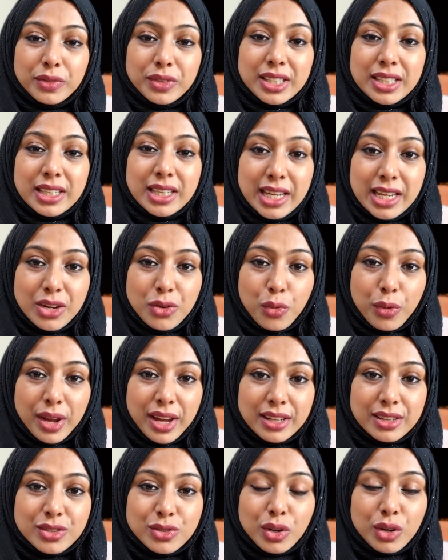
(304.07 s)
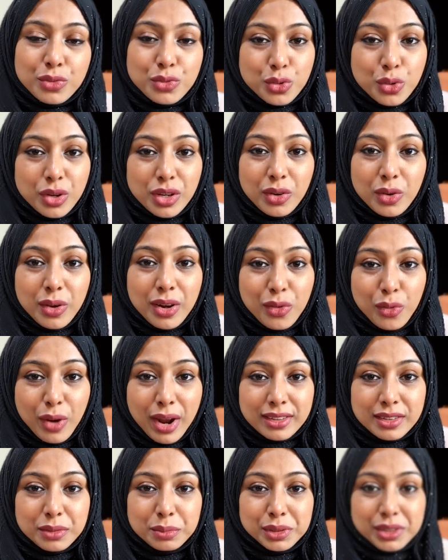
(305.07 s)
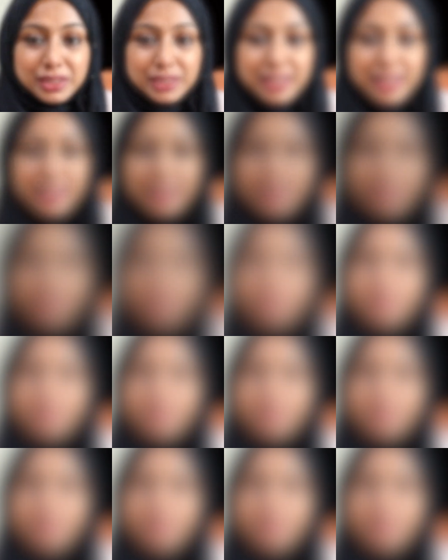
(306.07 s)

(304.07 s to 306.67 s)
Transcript: the key traits of showing your attractive personality.